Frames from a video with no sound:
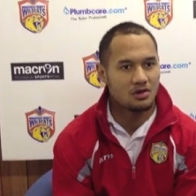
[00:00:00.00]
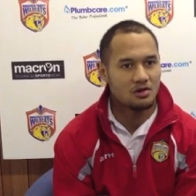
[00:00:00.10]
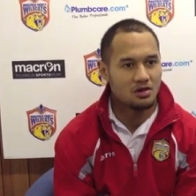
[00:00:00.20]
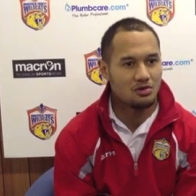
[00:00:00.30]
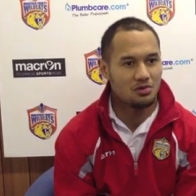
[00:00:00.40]

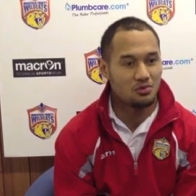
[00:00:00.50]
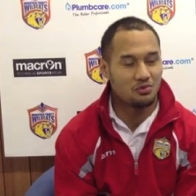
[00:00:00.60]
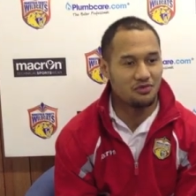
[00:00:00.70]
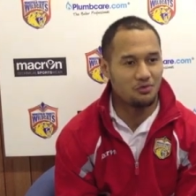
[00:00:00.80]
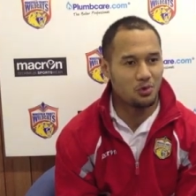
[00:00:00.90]
Yeah,
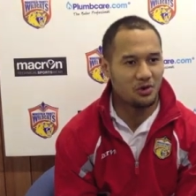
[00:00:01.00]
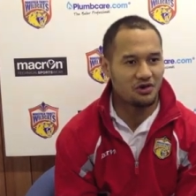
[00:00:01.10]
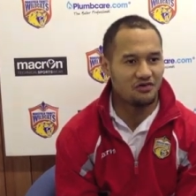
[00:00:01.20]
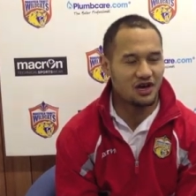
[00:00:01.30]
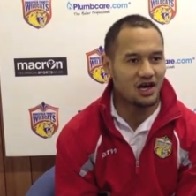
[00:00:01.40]
we're
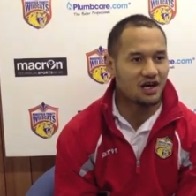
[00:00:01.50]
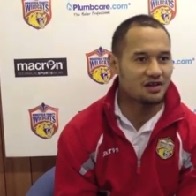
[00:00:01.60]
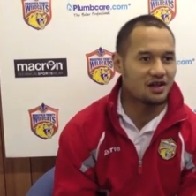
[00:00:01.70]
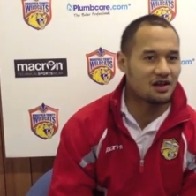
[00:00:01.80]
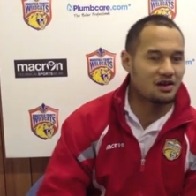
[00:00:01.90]
working really hard
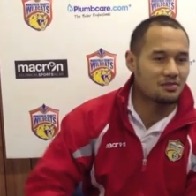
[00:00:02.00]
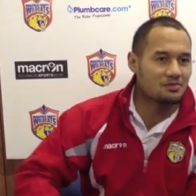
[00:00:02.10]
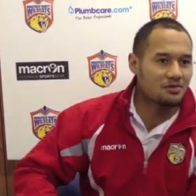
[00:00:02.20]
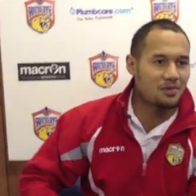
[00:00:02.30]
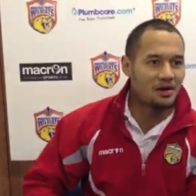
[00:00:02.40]
in
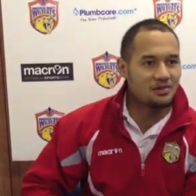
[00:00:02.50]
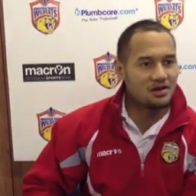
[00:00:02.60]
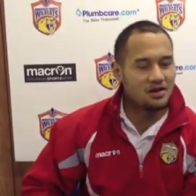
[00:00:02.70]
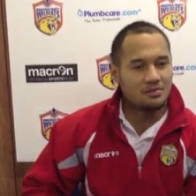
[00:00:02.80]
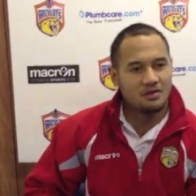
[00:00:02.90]
that
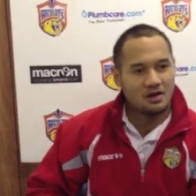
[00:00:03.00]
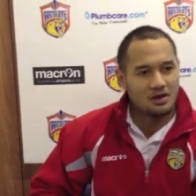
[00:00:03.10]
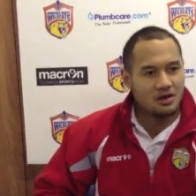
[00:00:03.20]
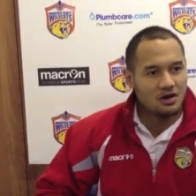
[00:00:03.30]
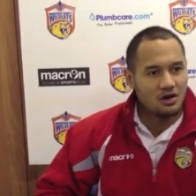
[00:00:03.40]
department.
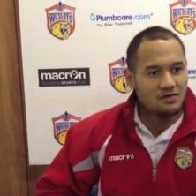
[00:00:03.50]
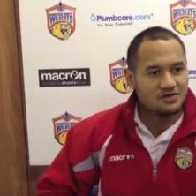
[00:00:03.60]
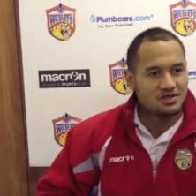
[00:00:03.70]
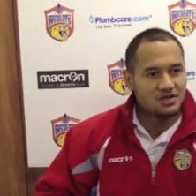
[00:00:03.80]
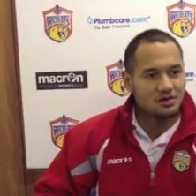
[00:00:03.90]

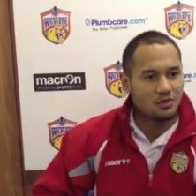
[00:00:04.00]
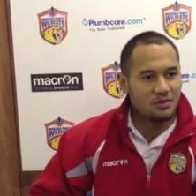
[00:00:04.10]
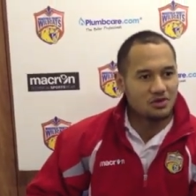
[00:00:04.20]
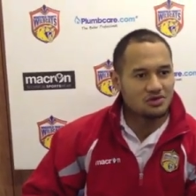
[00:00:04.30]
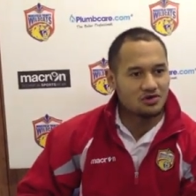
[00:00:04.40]
Obviously,
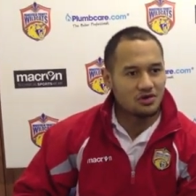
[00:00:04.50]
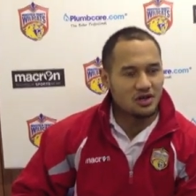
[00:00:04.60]
Weber's got